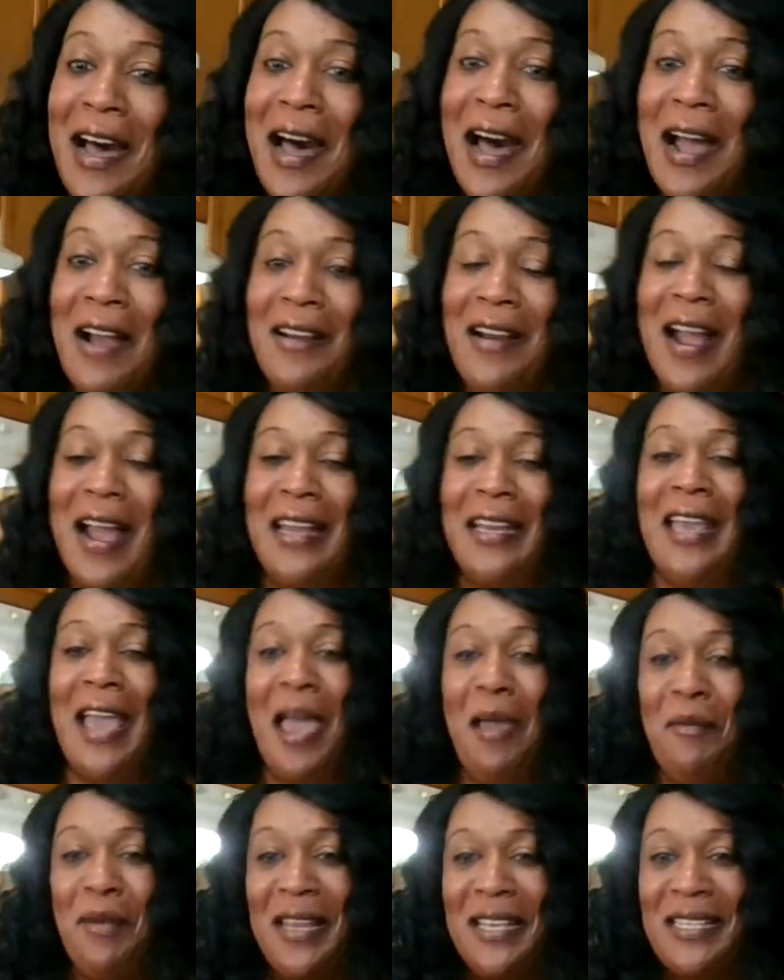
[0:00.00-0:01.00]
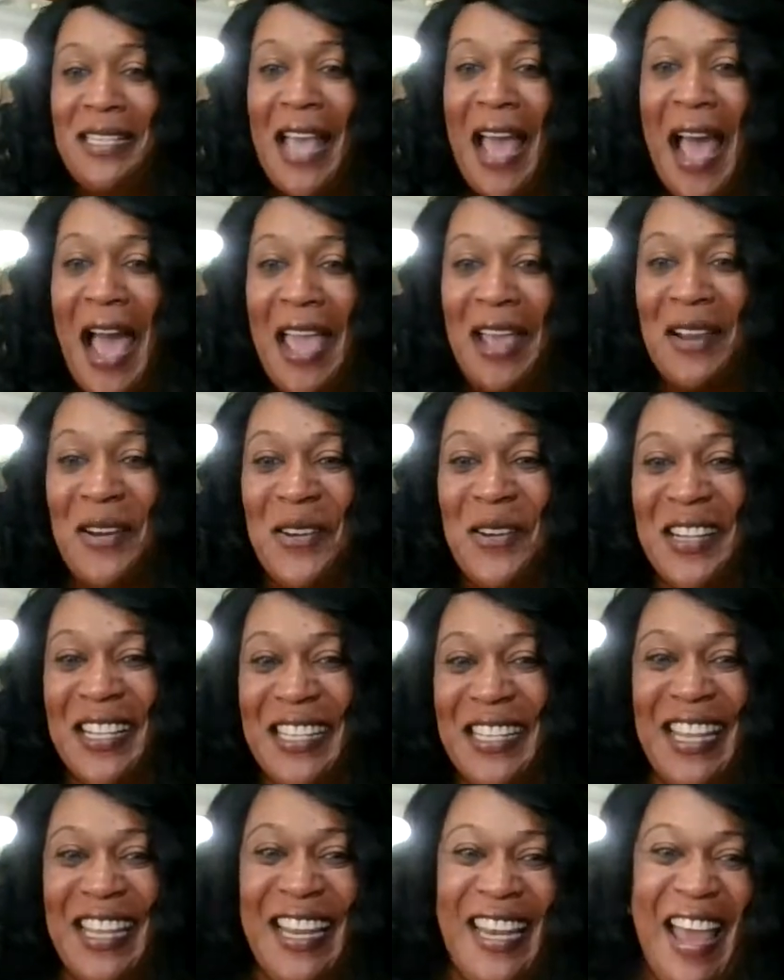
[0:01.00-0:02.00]
All righty. Emily said, I
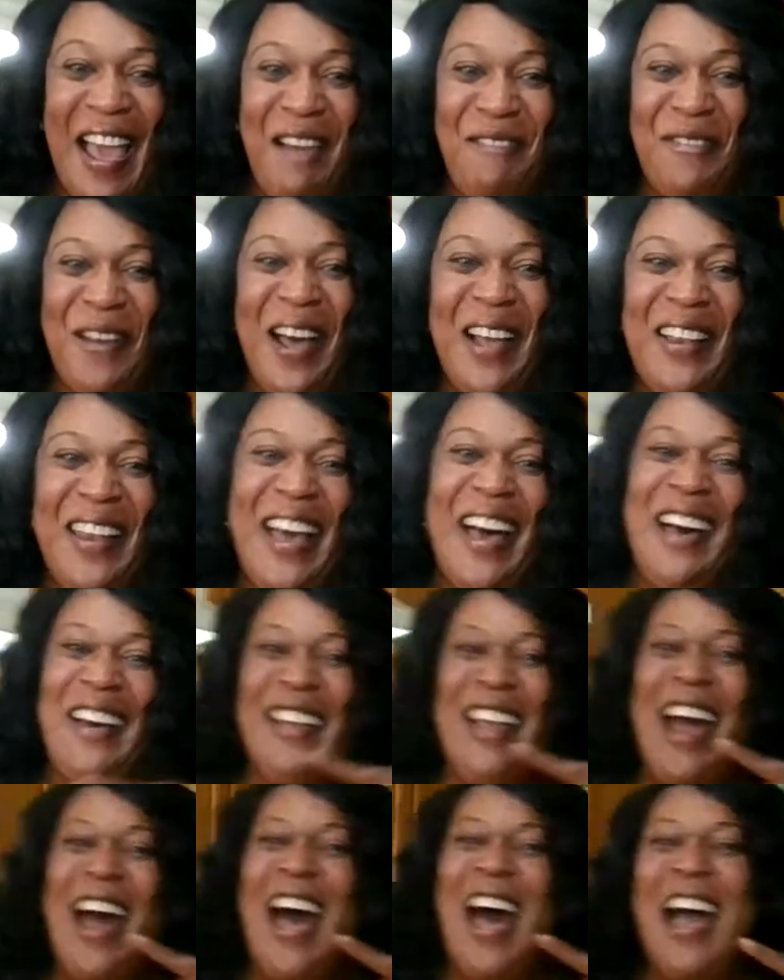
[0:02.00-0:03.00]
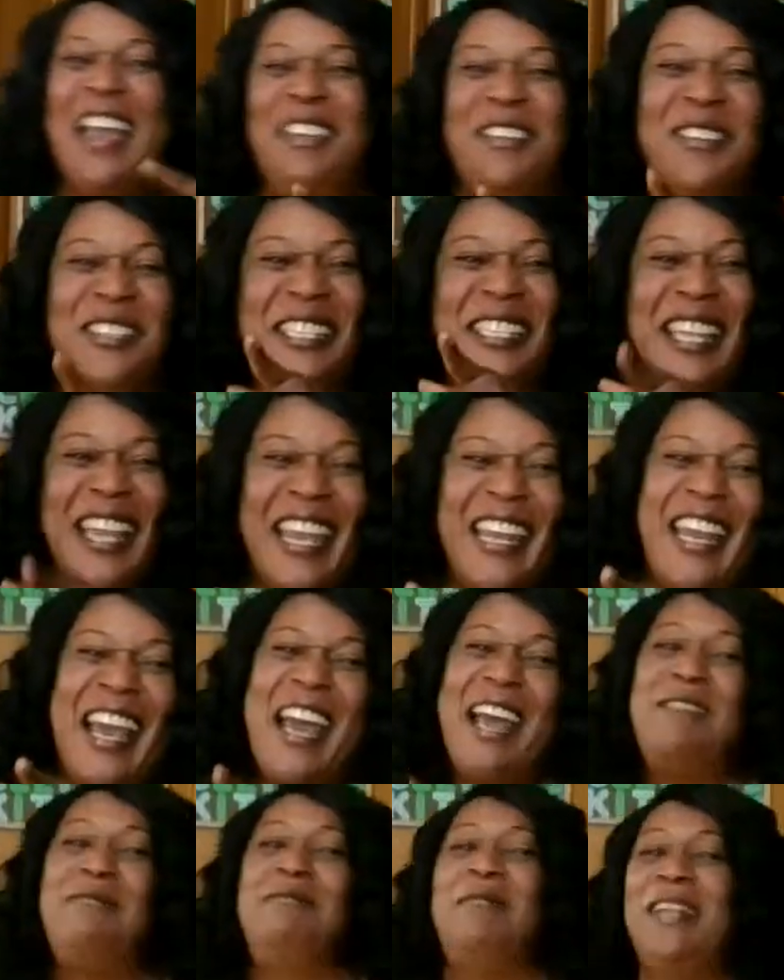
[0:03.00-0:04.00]
Googled it, laugh out loud. You
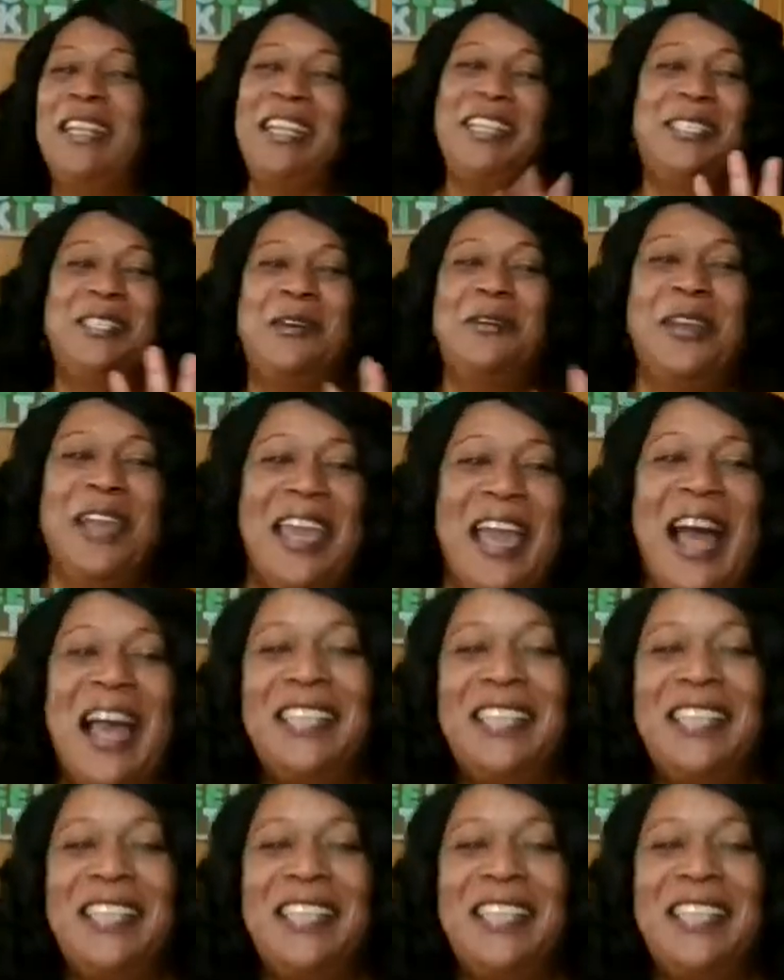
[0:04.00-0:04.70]
cheated, but it's okay.